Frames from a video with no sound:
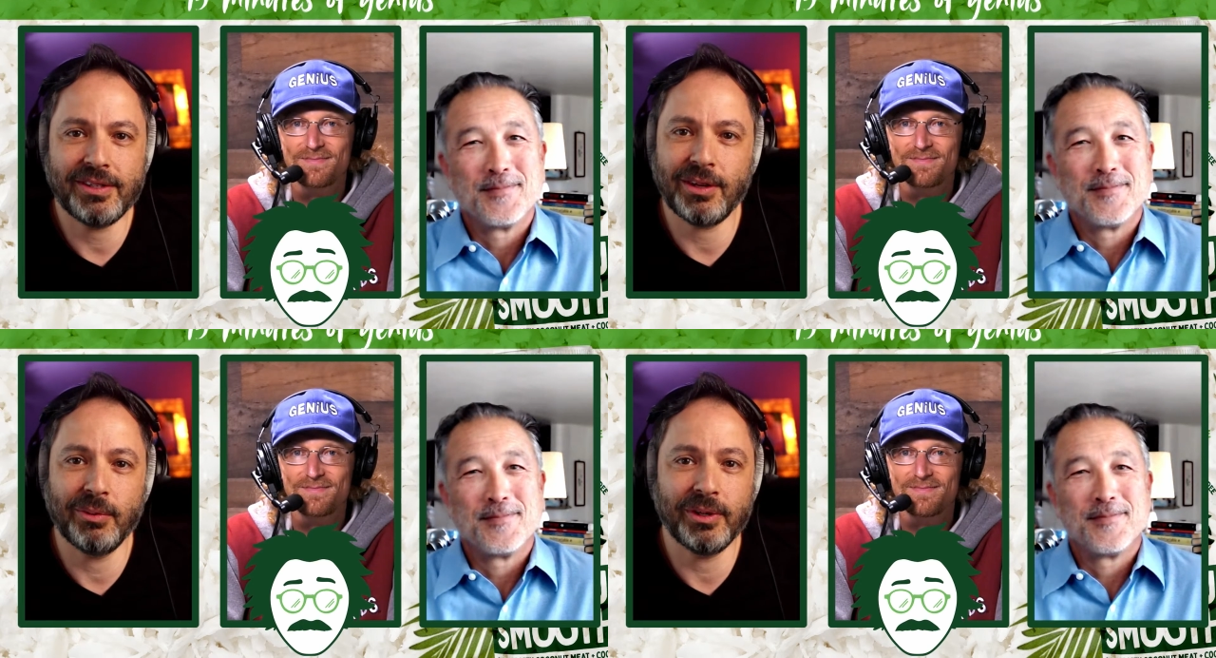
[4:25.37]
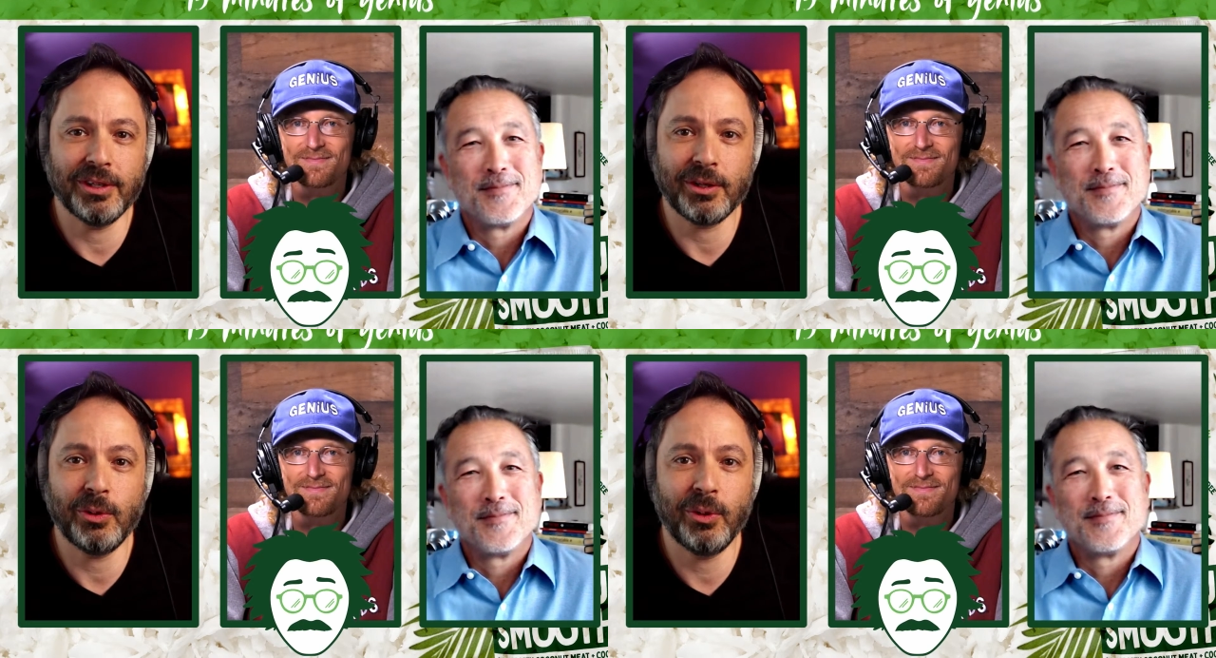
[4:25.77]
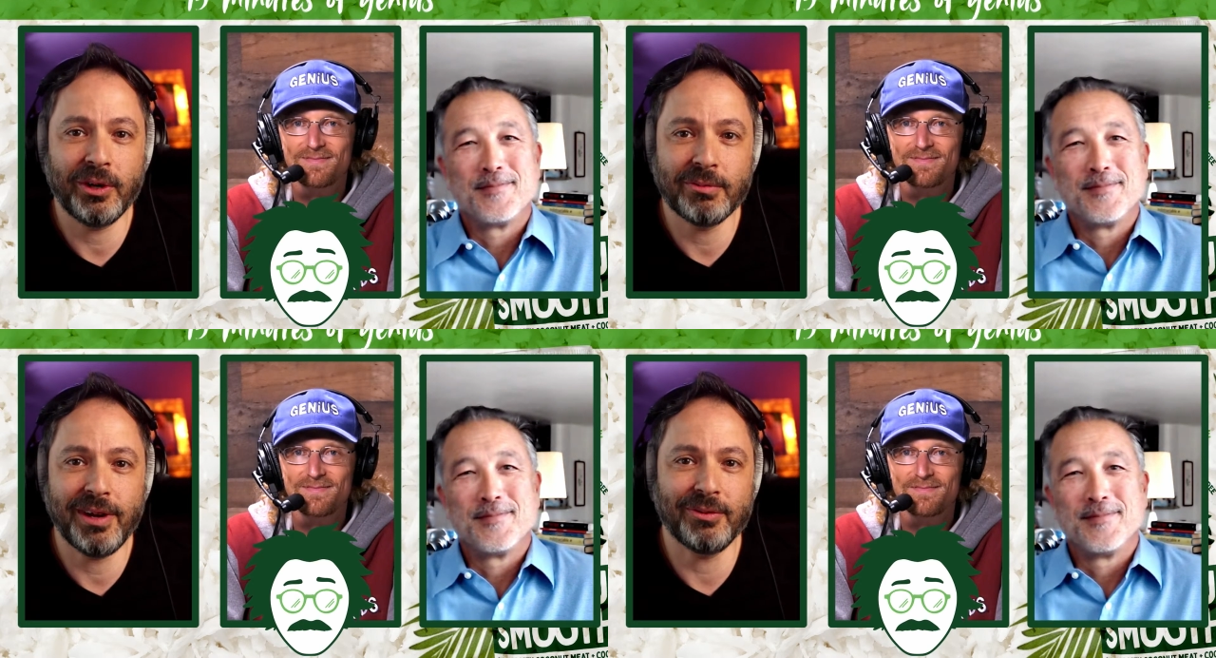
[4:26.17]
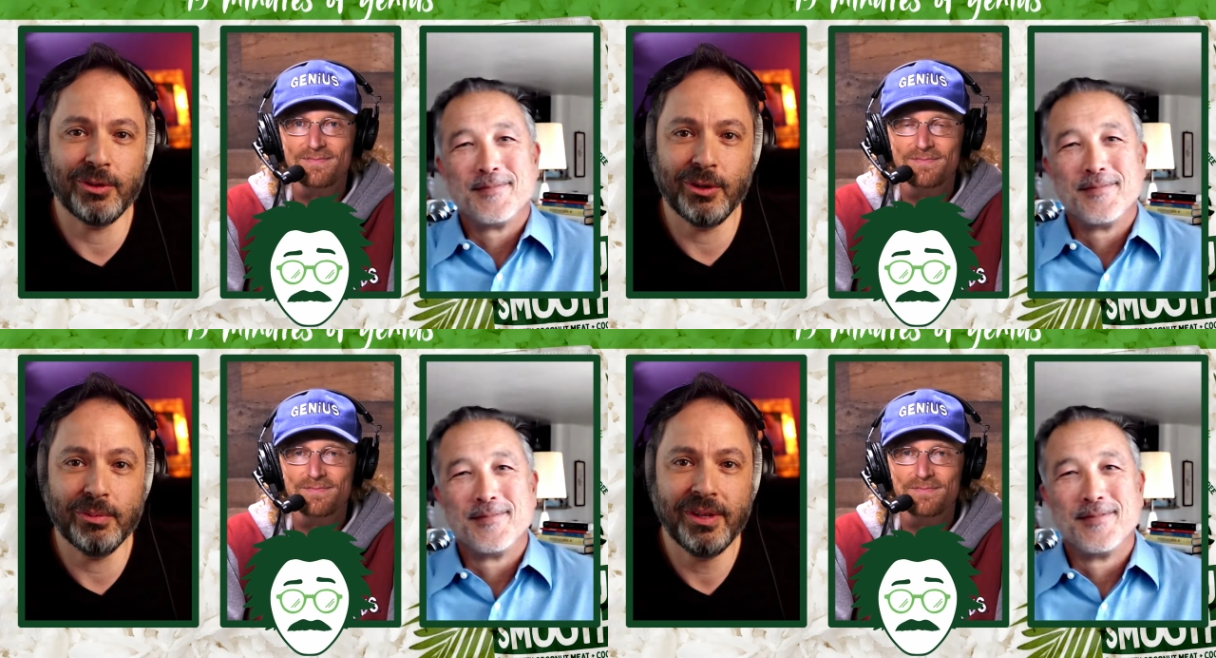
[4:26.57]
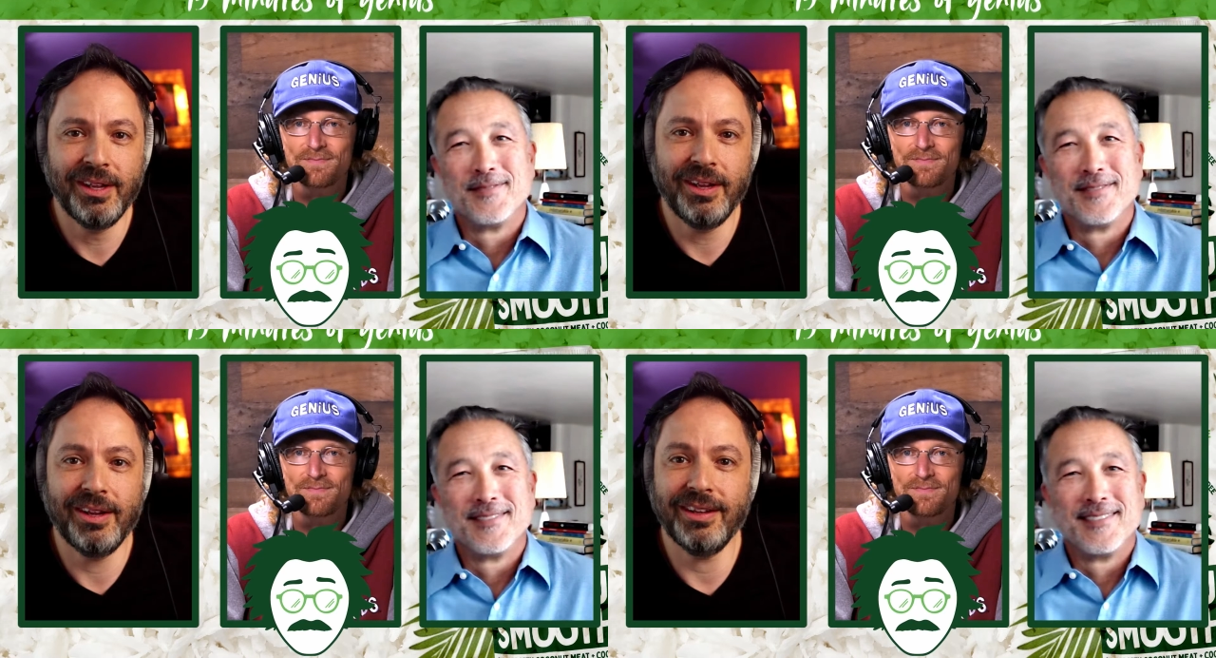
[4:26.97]
Speaker 1: somewhere in the corner of my room,
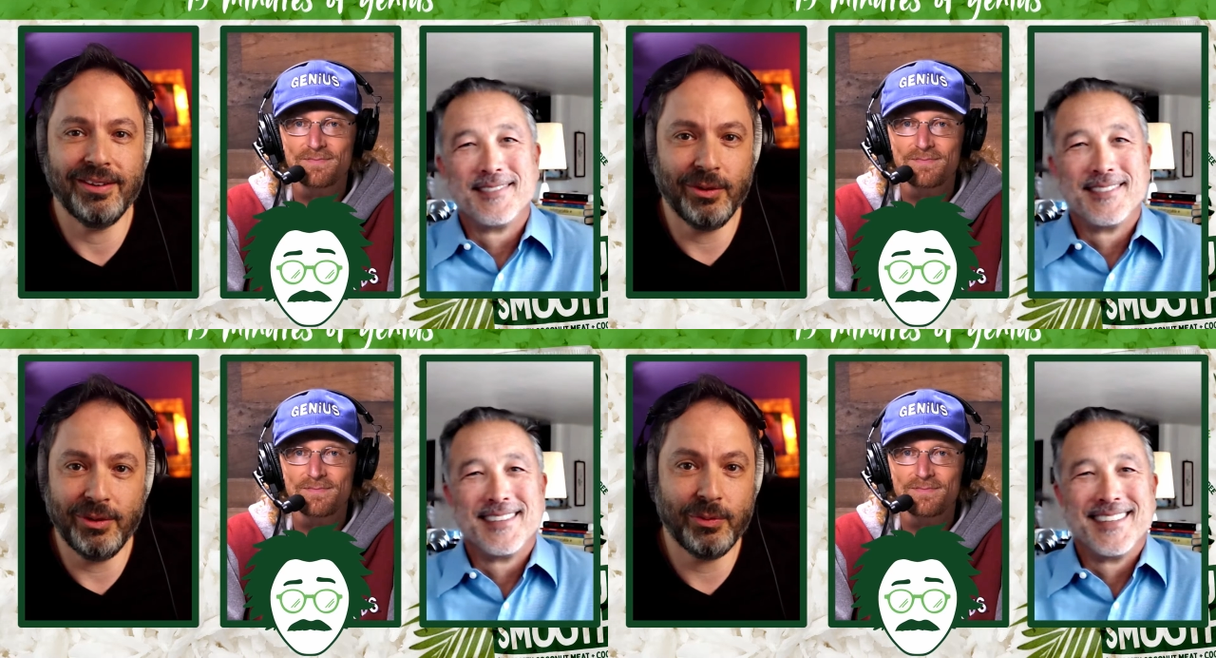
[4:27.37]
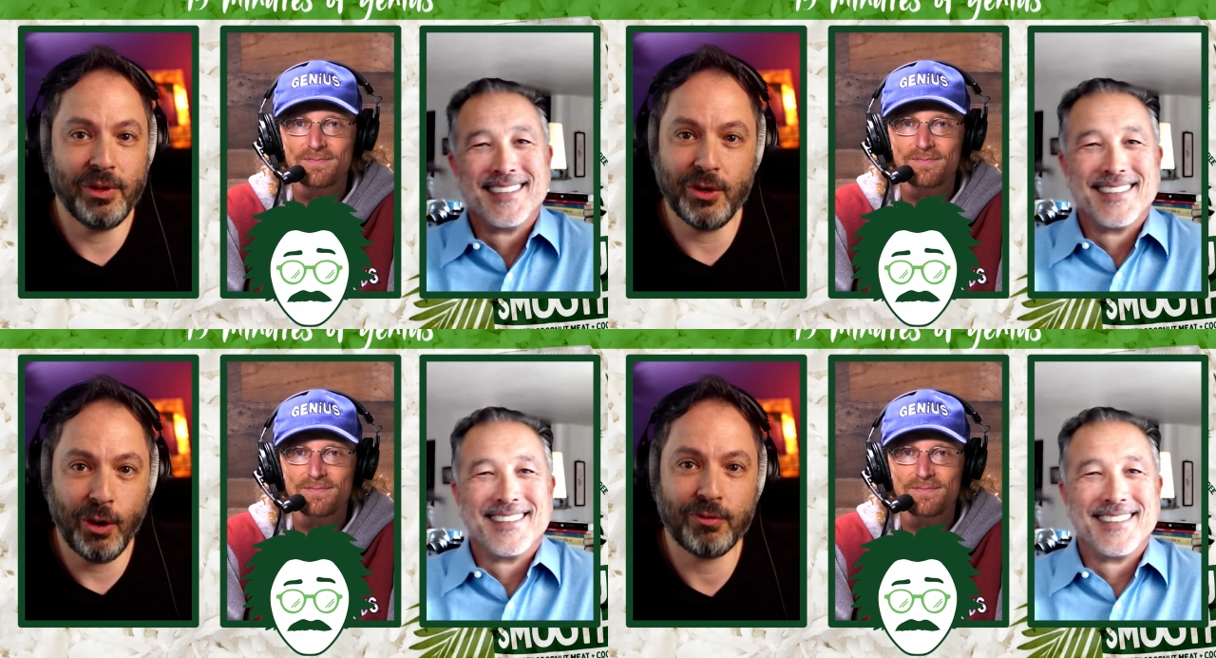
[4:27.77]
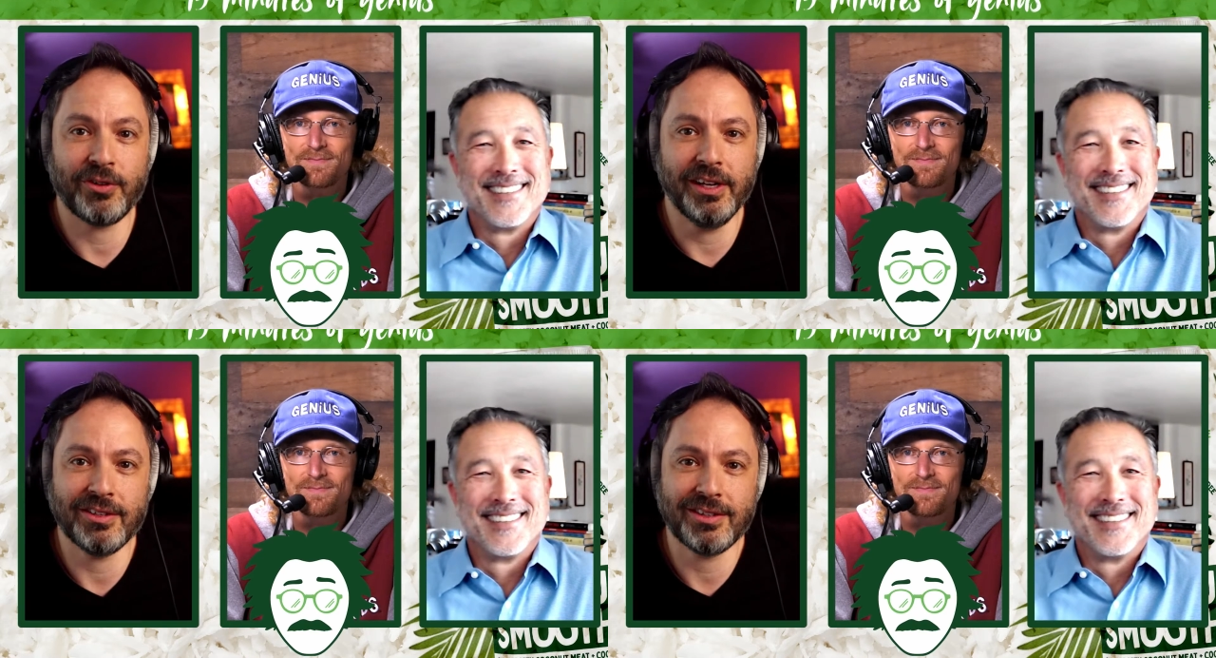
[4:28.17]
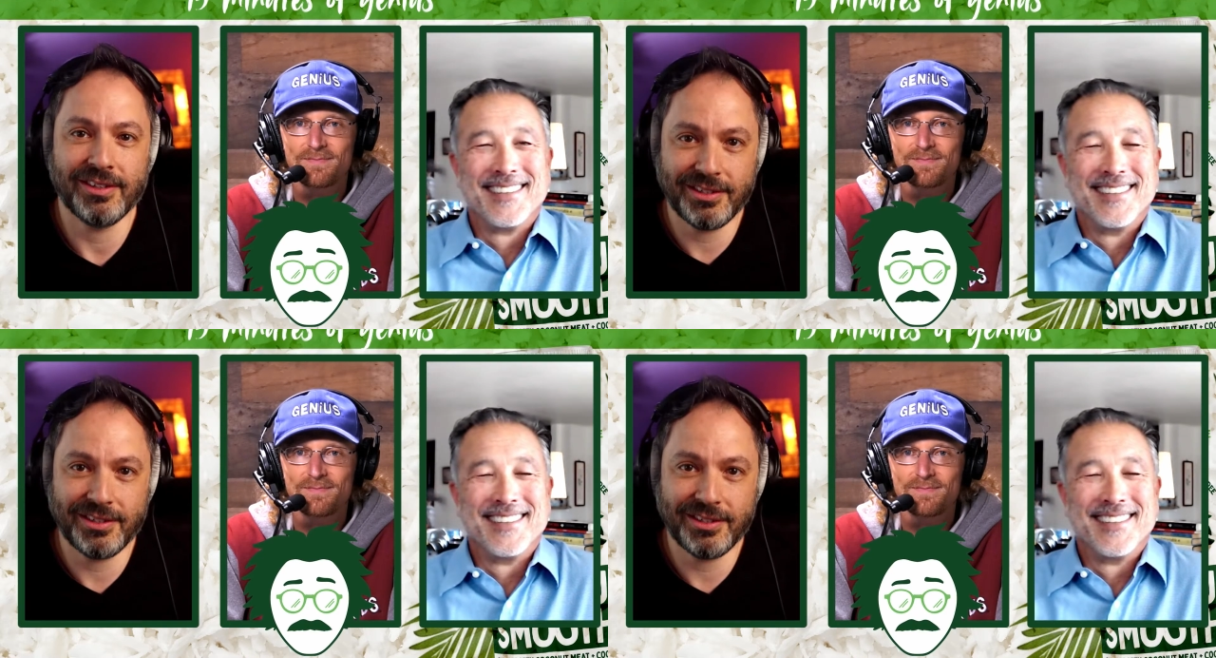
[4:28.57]
with no friends,